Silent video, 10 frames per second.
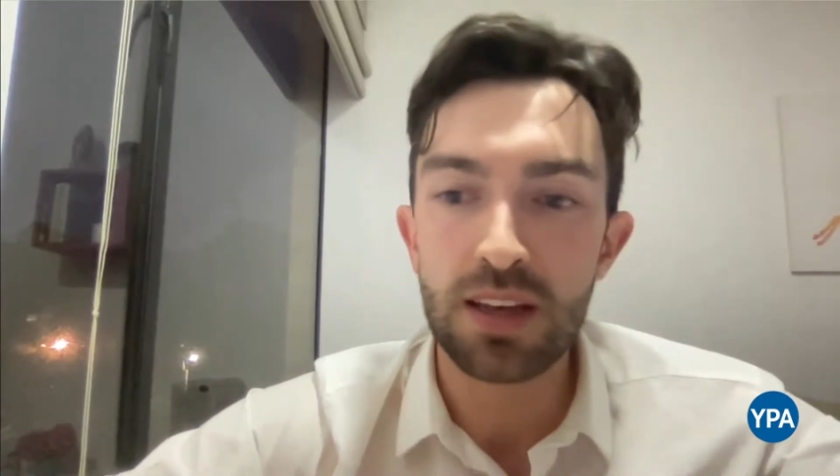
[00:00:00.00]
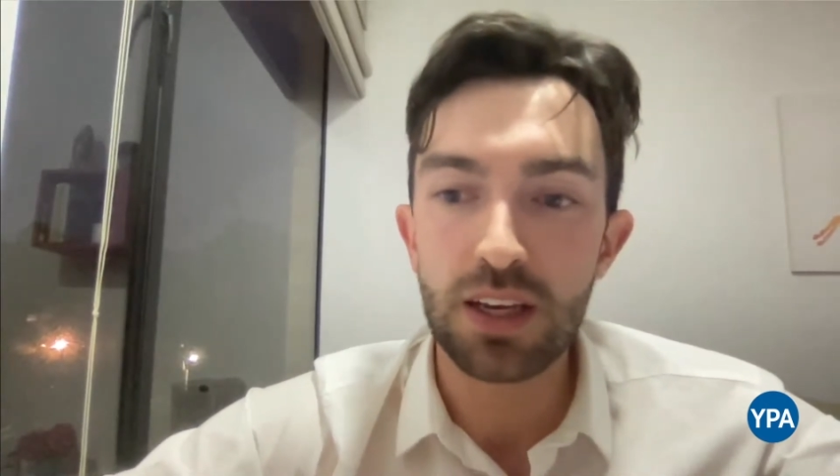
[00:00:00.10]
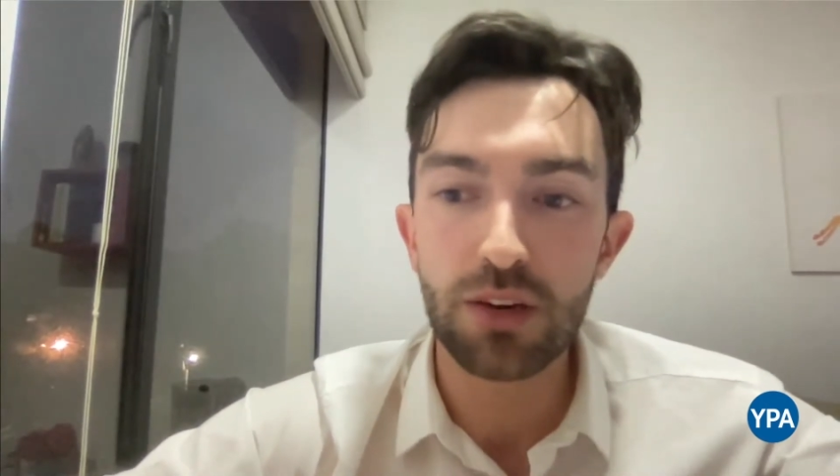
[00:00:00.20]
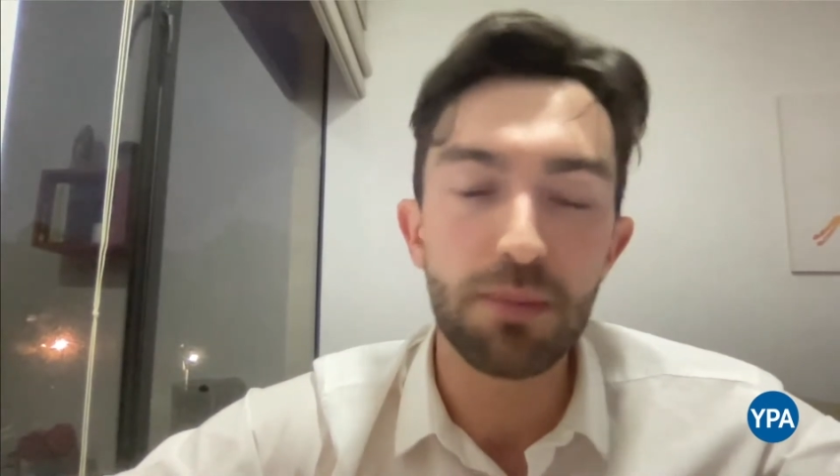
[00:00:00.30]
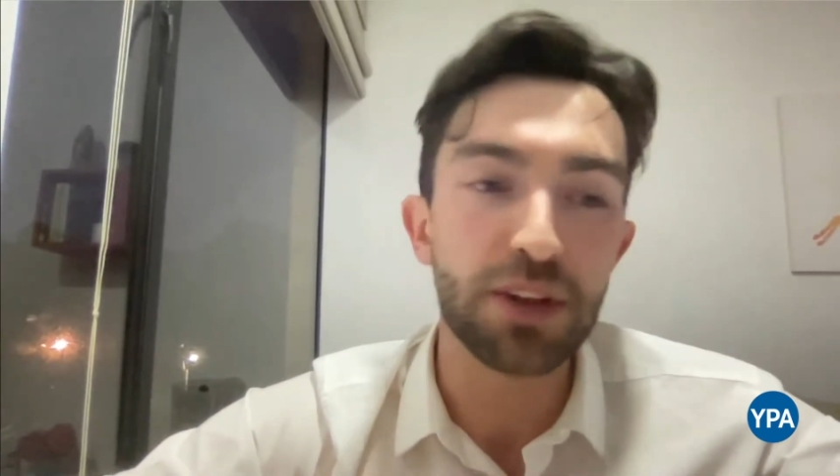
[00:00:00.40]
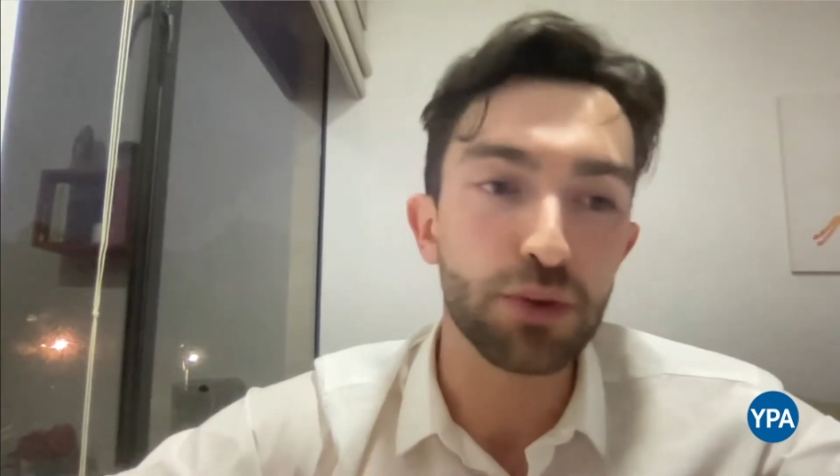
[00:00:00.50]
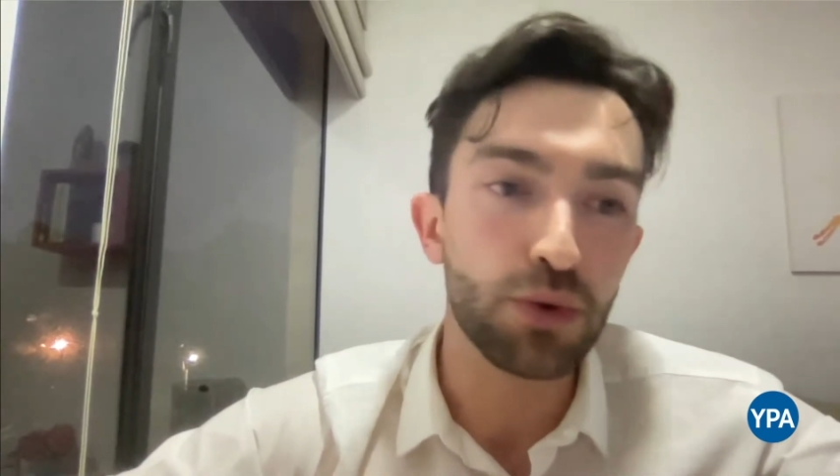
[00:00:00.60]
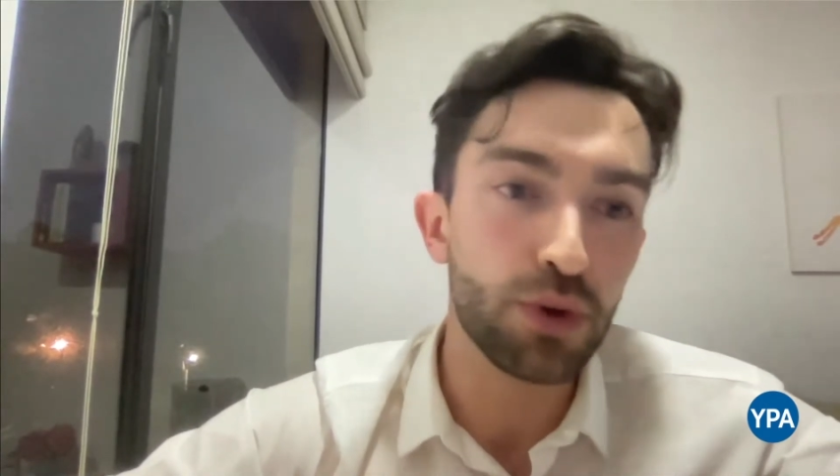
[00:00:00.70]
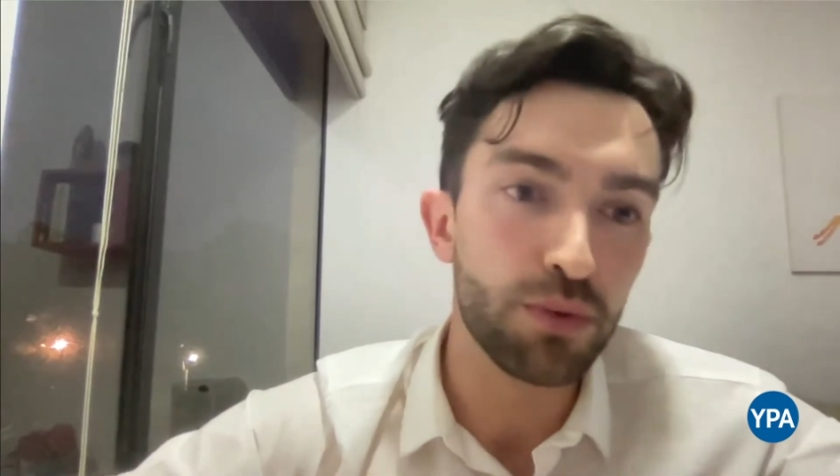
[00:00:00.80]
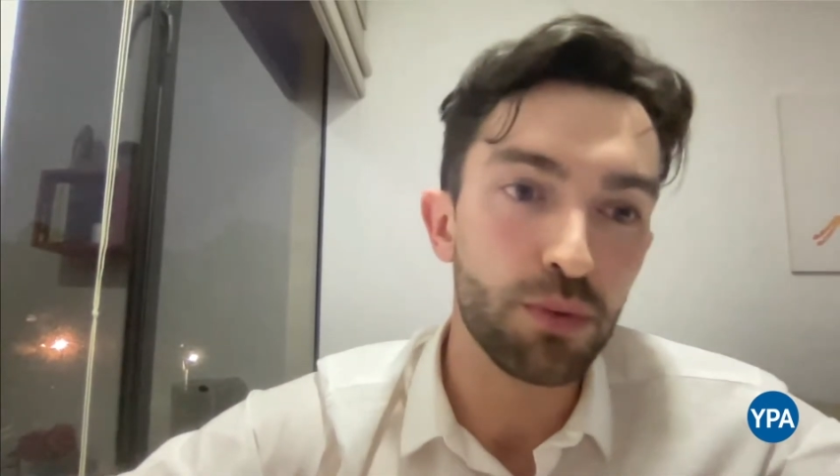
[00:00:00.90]
Ingrid
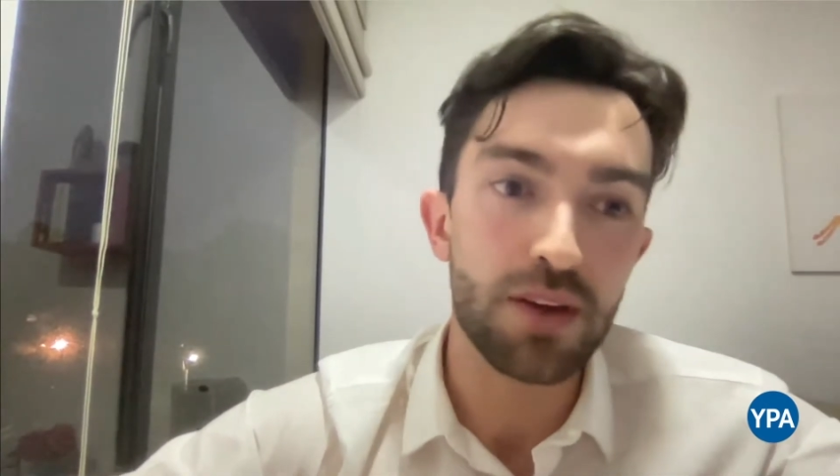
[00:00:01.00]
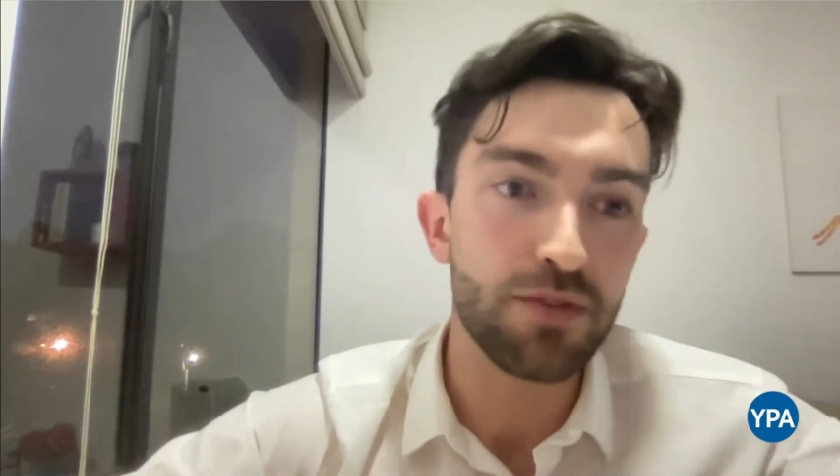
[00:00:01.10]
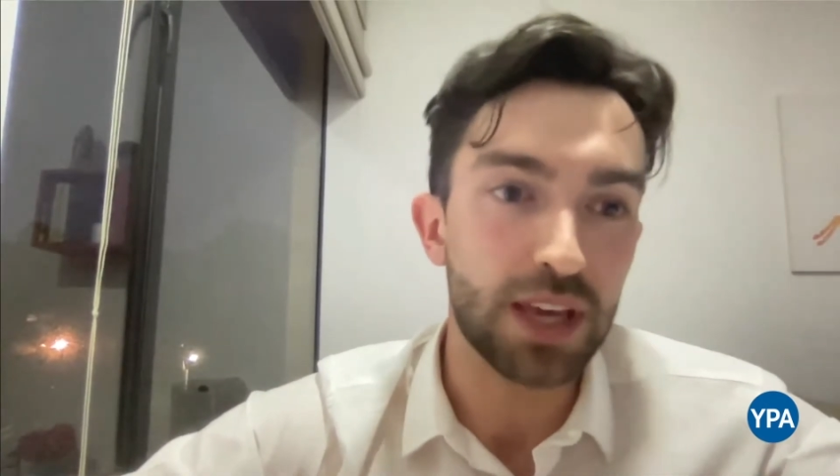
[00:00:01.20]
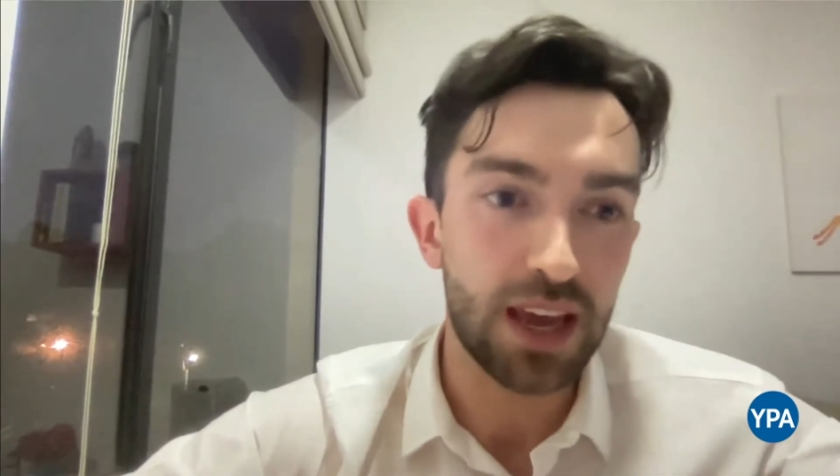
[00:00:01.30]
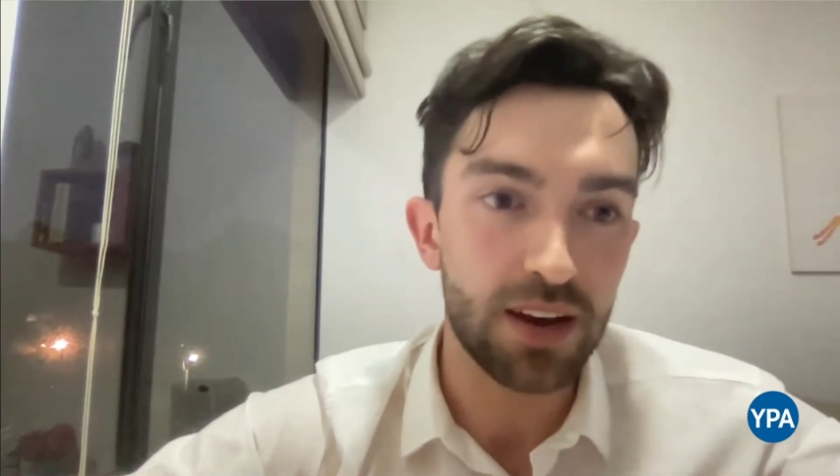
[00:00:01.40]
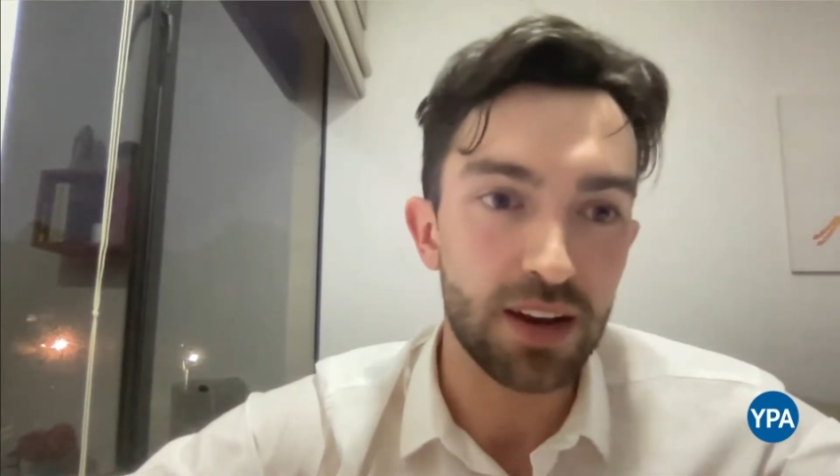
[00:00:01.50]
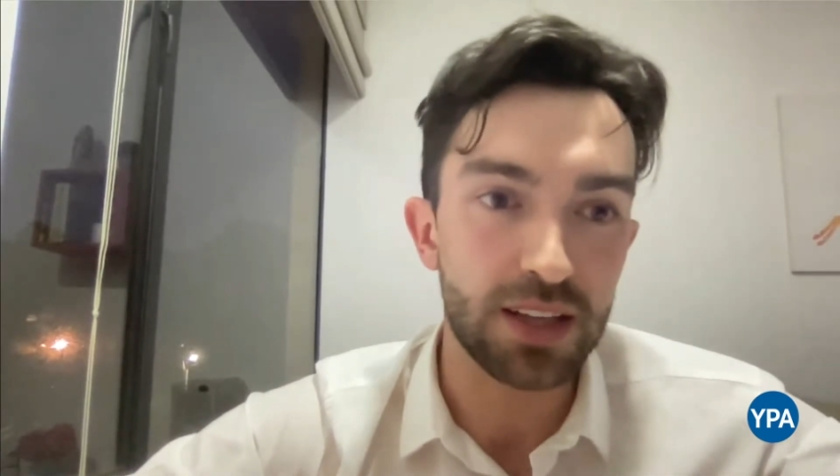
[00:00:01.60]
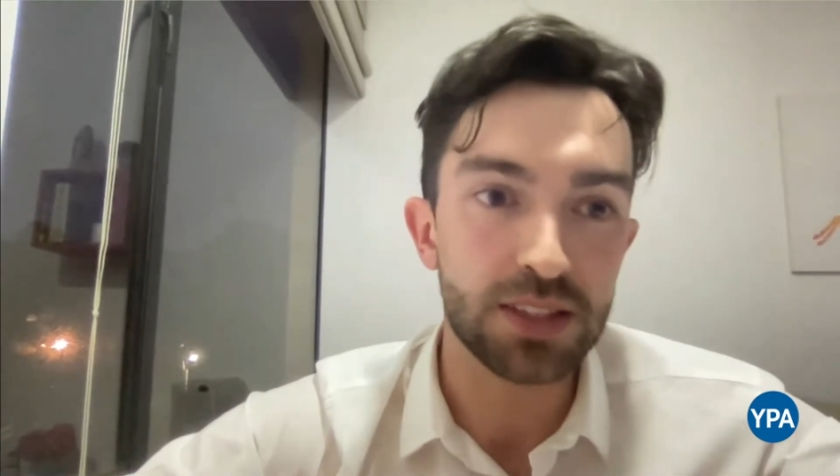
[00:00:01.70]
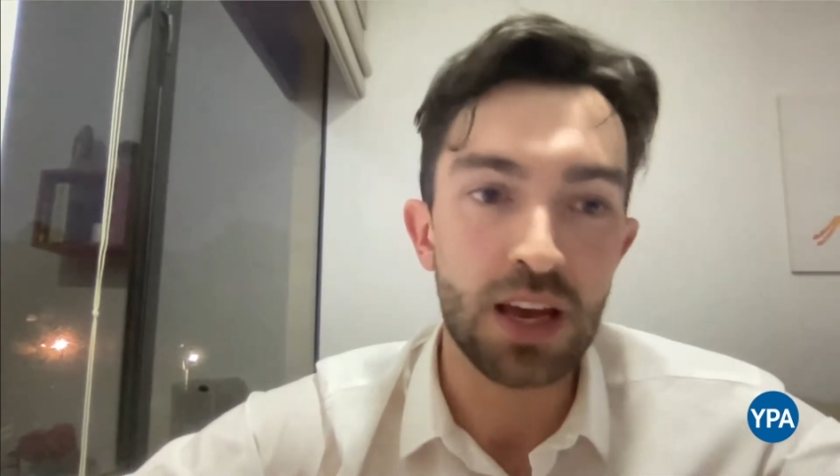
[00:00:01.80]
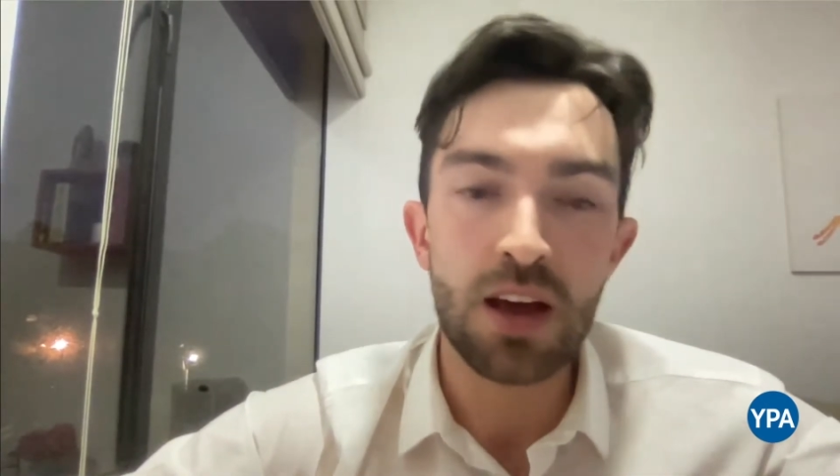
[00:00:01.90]
Betancourt, one of the
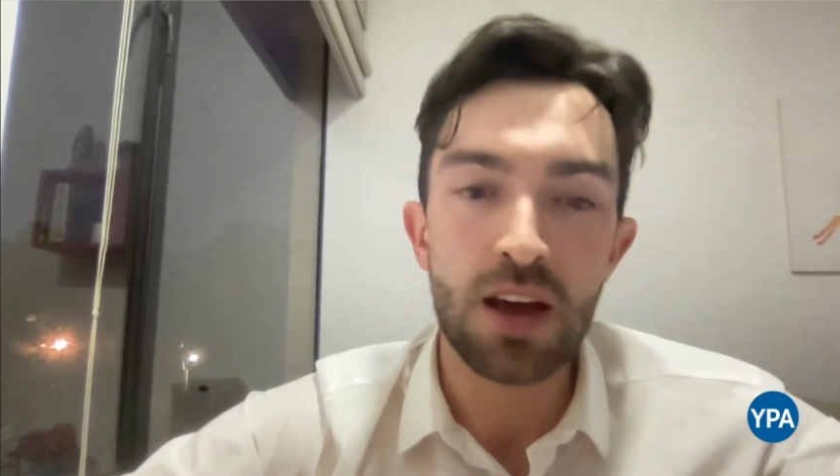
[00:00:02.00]
candidates,